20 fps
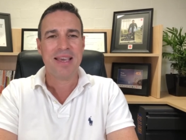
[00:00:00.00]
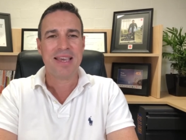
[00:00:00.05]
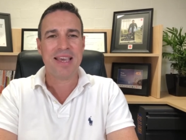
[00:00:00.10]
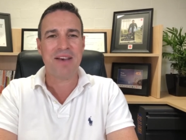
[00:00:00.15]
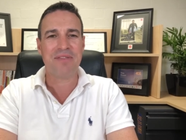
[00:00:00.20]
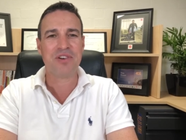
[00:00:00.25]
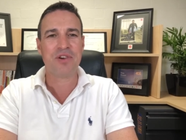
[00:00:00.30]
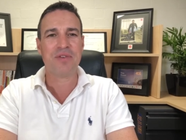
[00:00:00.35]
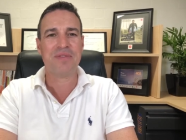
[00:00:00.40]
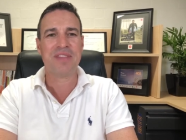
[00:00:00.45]

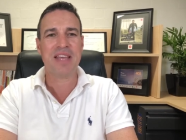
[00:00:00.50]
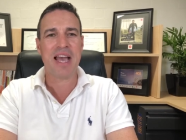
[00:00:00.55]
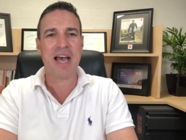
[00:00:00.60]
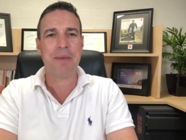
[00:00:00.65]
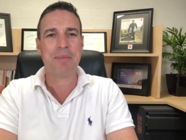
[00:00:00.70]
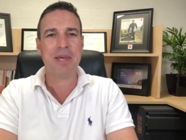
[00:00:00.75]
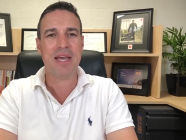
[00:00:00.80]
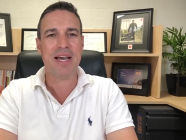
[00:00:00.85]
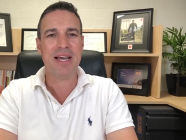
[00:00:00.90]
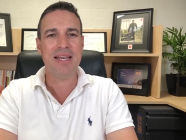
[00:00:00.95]
Governor of the
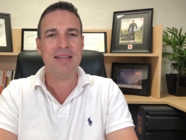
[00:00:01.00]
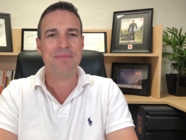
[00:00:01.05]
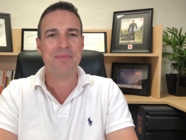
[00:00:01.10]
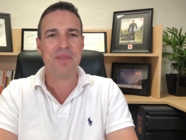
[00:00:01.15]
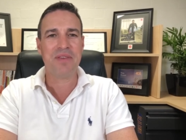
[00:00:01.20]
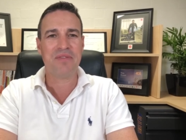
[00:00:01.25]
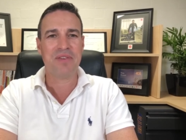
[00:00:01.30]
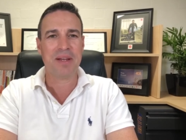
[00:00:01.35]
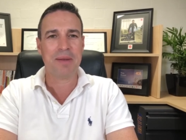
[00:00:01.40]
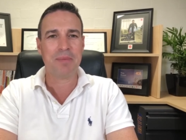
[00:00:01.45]
RBA,
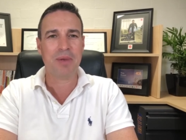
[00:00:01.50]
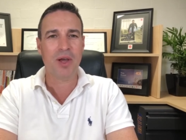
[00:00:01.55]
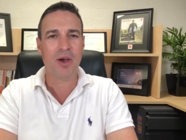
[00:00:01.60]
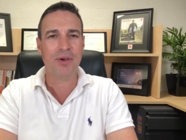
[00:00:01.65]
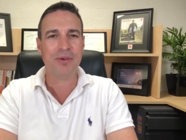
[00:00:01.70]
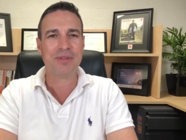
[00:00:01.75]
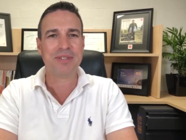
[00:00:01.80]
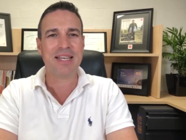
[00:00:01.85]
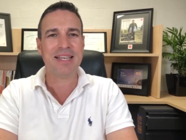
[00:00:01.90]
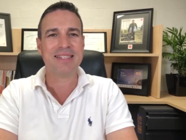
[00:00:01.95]
Philip
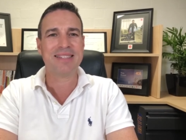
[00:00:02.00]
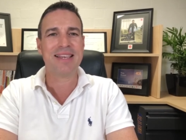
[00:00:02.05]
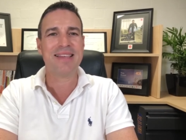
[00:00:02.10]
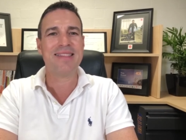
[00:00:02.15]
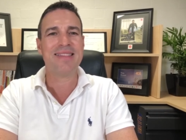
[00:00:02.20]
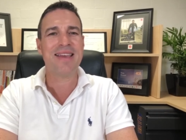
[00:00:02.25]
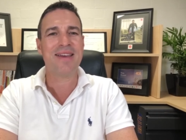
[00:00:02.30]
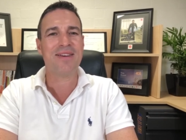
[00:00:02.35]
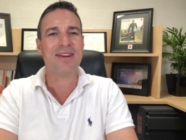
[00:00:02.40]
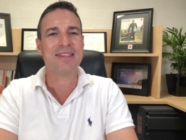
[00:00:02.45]
Lowe, says
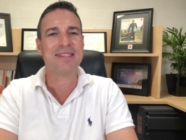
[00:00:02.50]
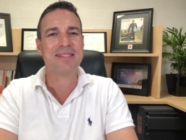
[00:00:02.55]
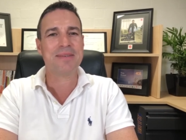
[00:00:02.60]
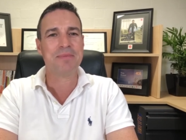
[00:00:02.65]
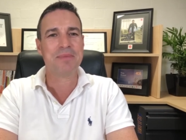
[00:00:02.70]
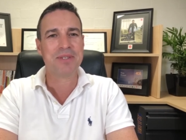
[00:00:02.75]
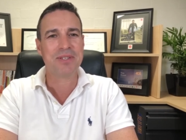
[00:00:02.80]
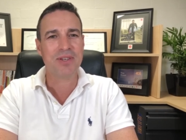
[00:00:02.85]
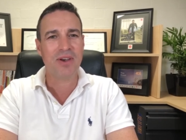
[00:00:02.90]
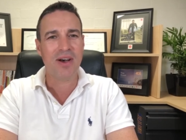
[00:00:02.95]
there are
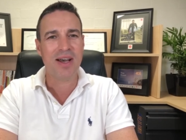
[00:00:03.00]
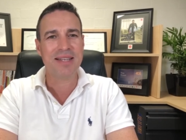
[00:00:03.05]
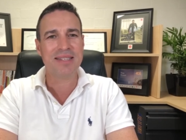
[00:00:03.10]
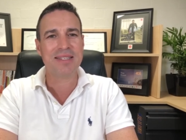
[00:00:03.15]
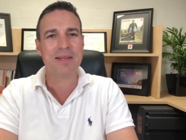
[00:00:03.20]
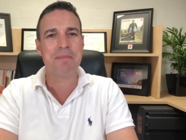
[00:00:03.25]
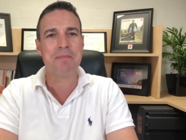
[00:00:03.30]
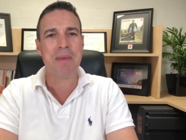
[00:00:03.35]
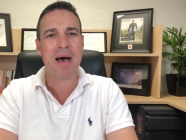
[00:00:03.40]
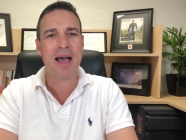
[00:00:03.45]
some signs
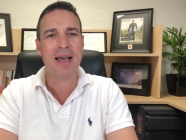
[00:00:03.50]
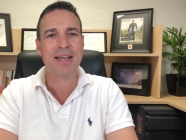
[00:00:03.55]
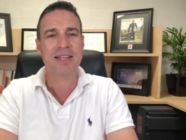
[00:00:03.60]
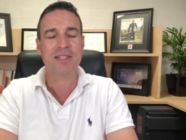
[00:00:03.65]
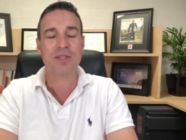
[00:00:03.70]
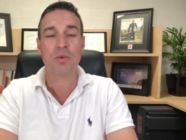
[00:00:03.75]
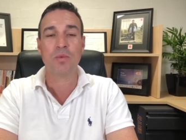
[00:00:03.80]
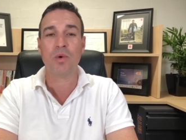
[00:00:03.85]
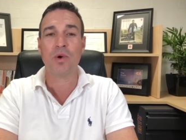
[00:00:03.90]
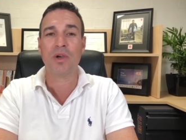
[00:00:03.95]
that
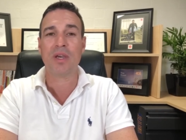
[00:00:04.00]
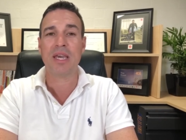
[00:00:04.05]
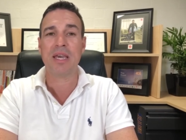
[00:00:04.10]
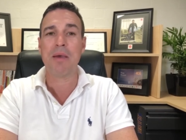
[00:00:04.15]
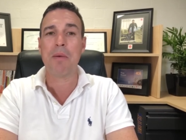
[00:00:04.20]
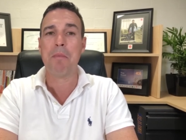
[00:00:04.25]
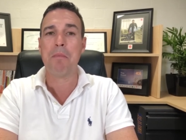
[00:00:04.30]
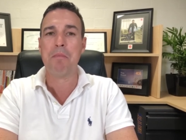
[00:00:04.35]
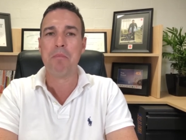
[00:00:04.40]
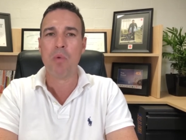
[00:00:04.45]
markets are
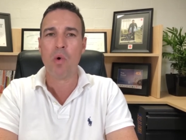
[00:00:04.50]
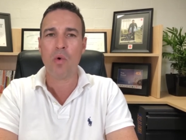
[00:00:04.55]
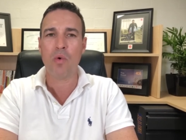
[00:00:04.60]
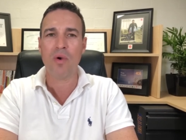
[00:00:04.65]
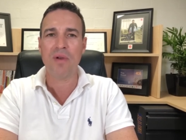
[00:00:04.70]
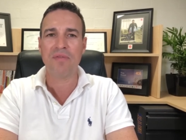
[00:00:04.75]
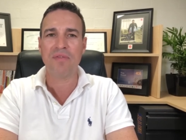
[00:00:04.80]
working more